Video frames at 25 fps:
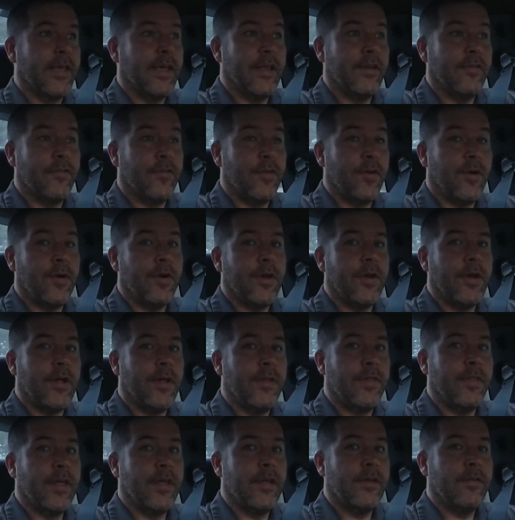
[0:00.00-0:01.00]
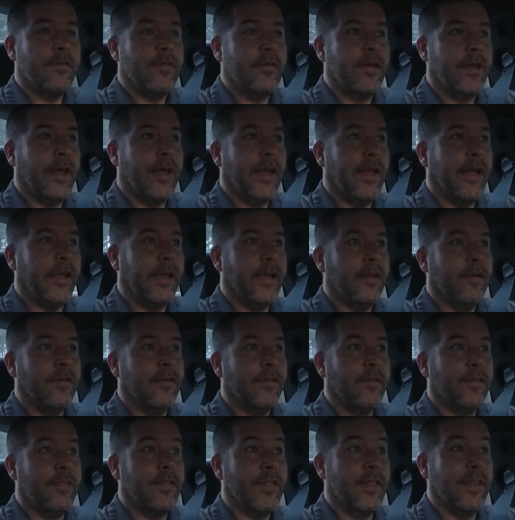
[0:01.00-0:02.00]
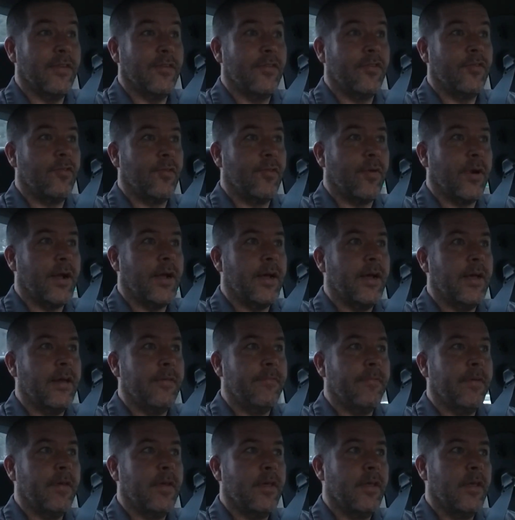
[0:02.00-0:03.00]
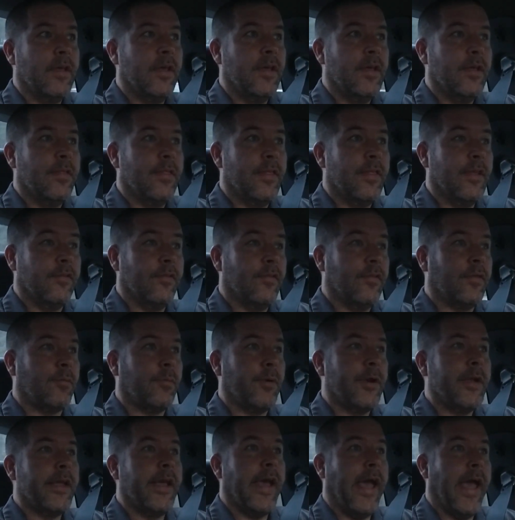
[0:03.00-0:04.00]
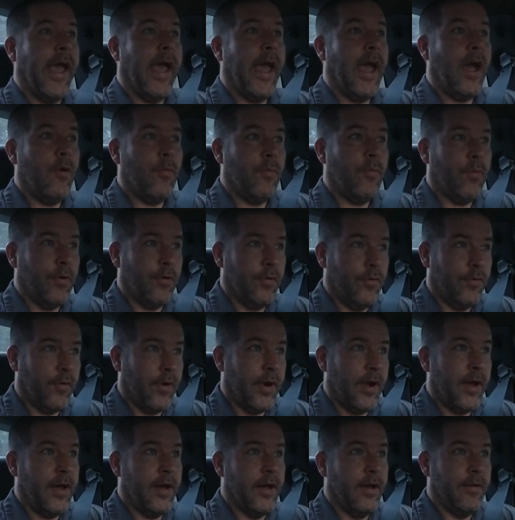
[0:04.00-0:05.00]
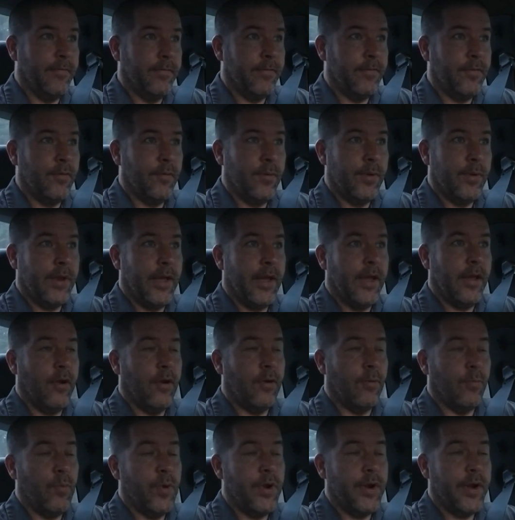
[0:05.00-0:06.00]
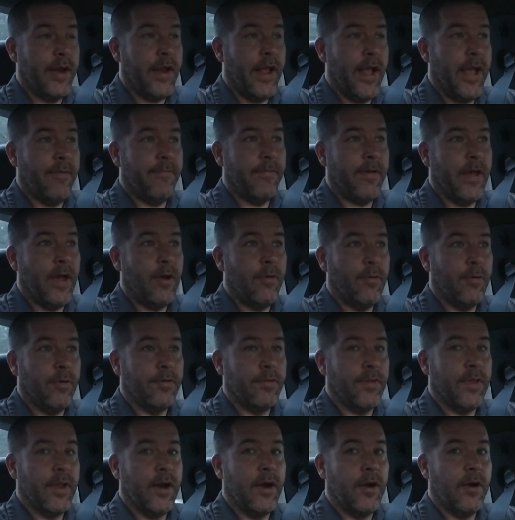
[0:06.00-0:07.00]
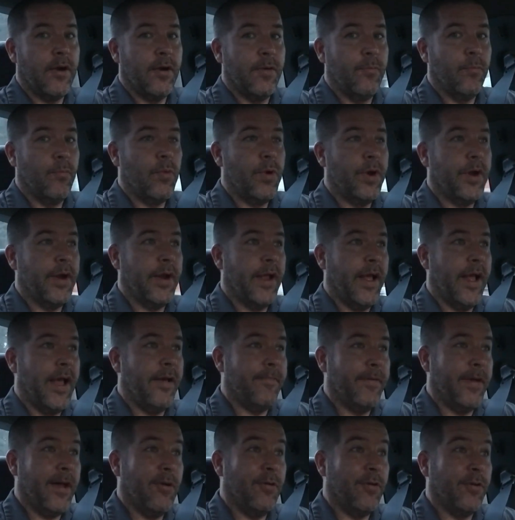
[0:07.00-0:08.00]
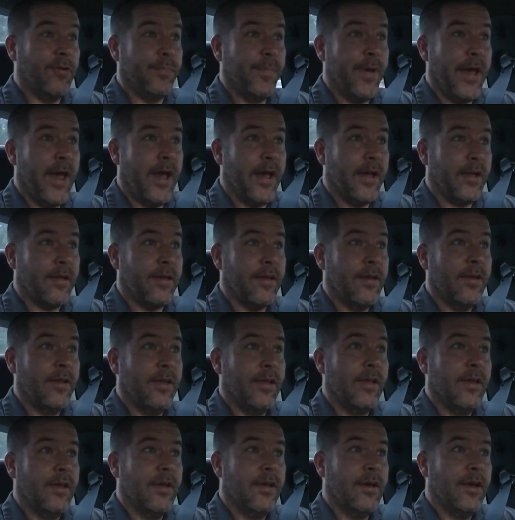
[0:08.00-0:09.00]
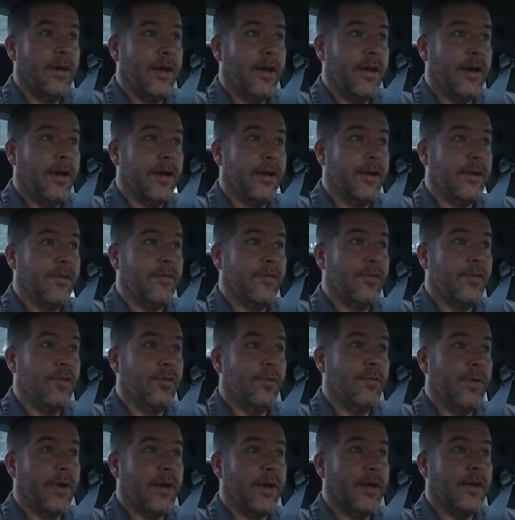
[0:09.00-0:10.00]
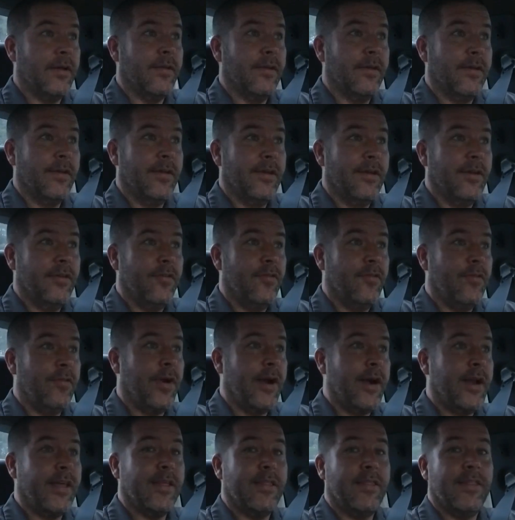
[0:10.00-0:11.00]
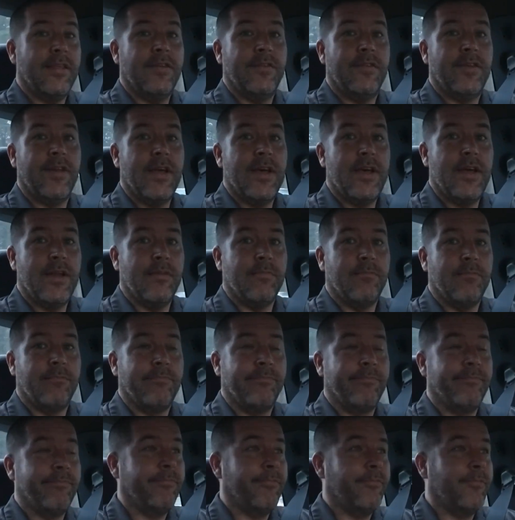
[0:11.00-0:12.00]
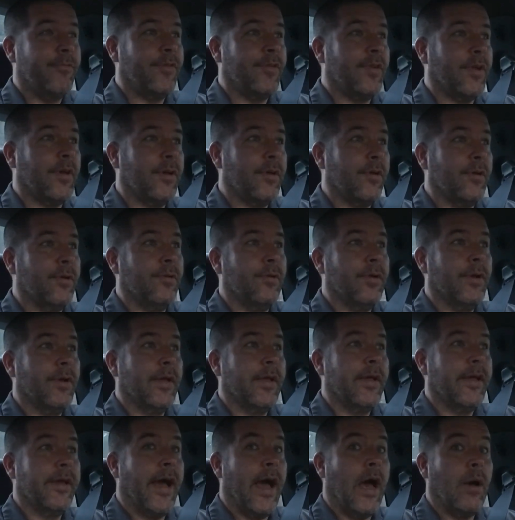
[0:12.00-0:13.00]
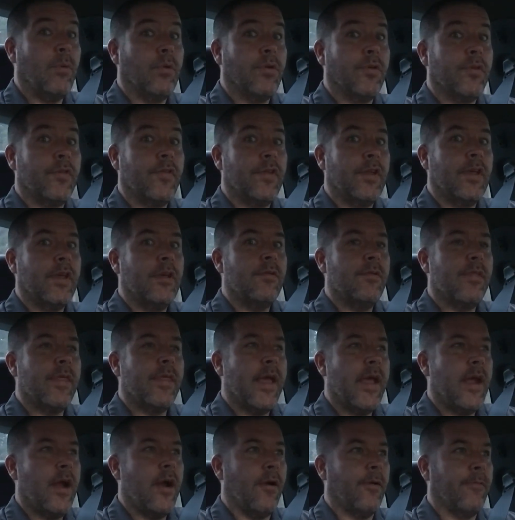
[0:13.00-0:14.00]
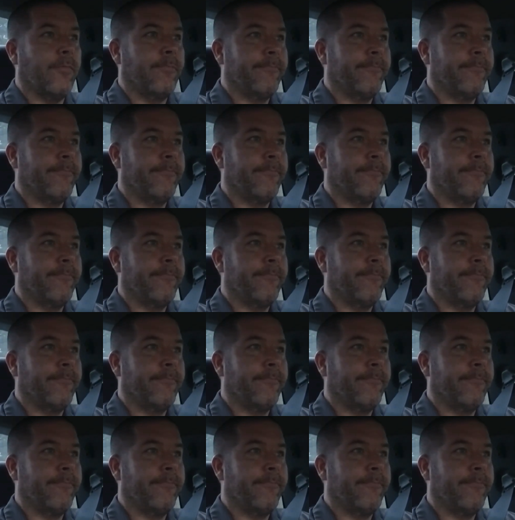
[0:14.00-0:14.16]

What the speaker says: started on this, and this drive, this 3-hour drive, 1.5 hours there and 1.5 hours back, to try to get this done. So I will see you there.